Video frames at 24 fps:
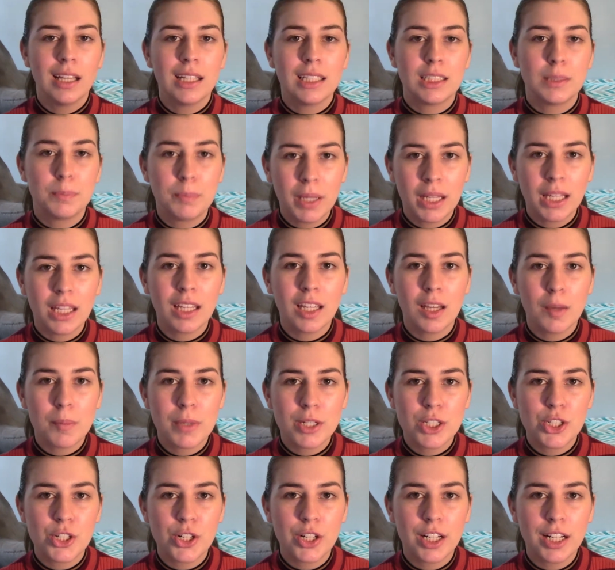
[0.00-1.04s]
Speaking of
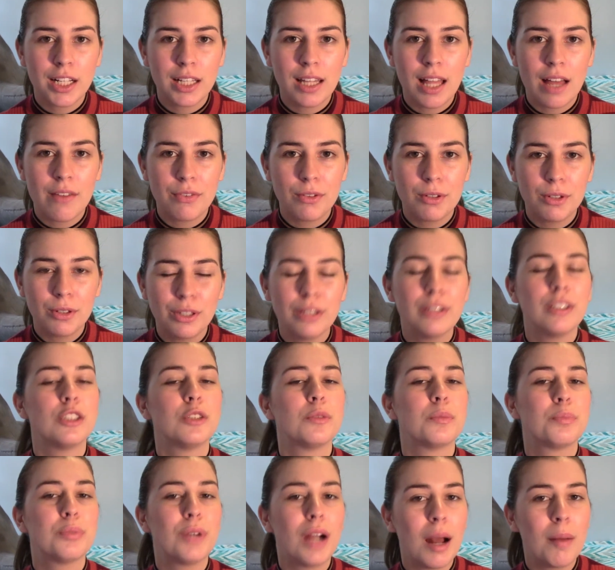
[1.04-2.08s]
maturity level, you
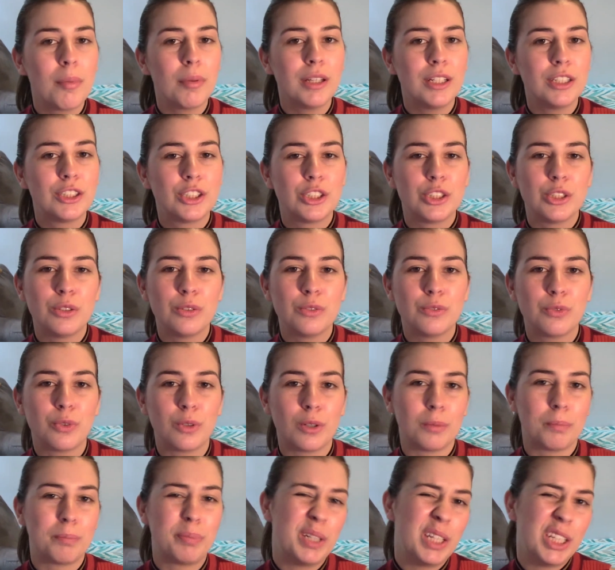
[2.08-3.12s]
should probably shoot
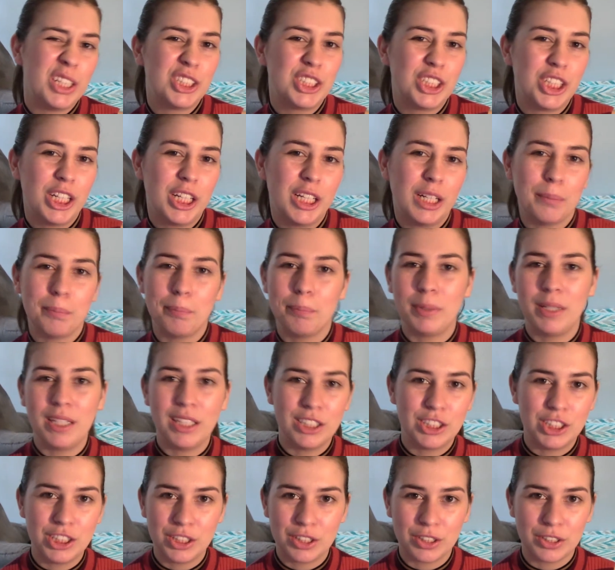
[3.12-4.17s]
for PG to
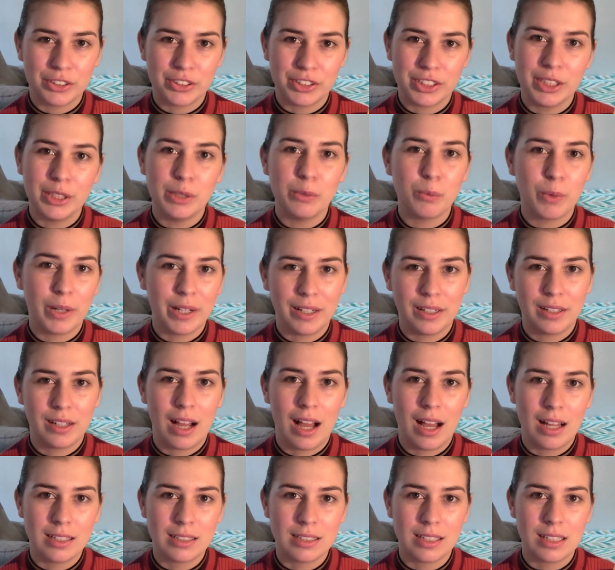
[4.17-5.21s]
PG-13 rated
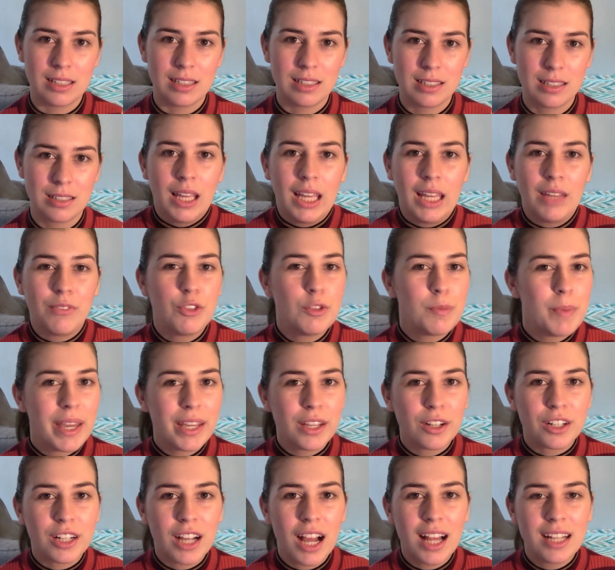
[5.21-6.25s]
content. If you make
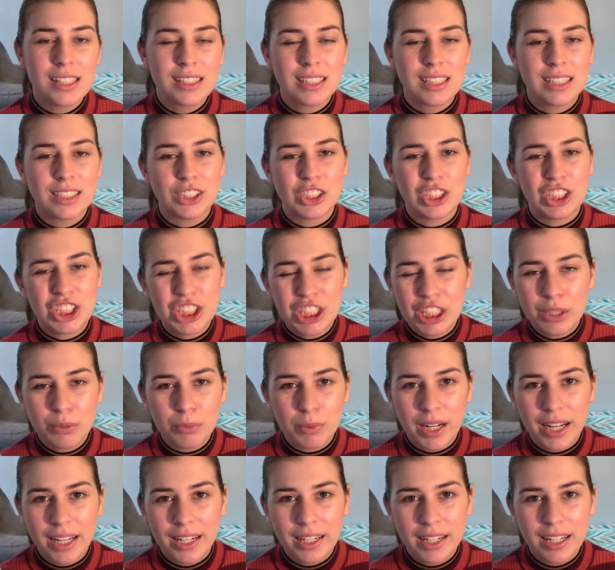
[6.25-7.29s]
your content
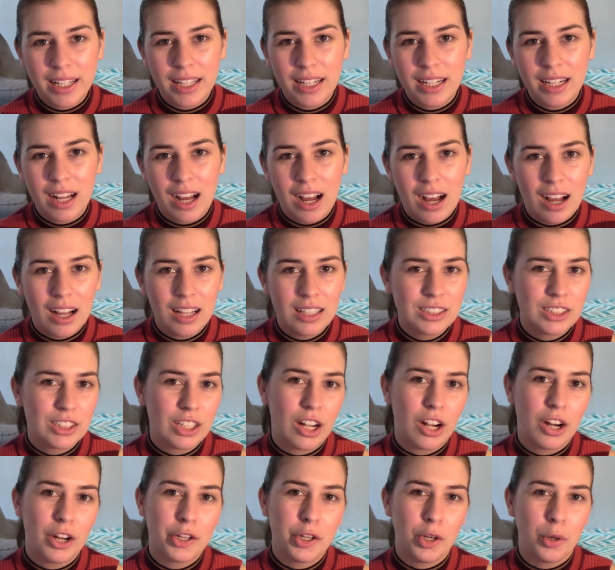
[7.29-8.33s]
G-rated, odds
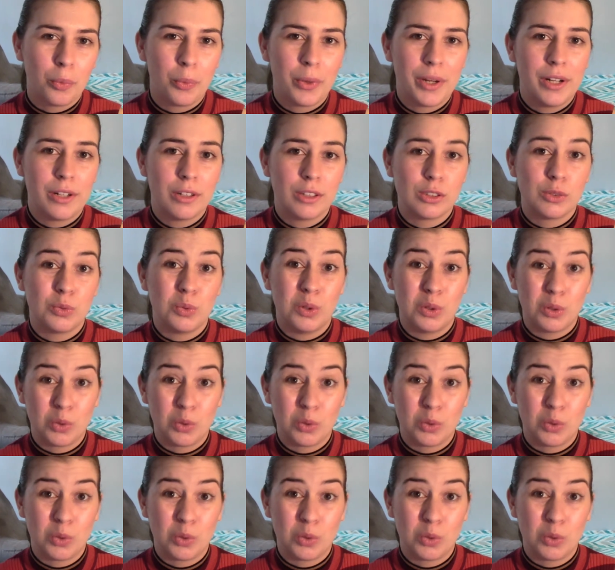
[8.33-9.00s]
are your readers will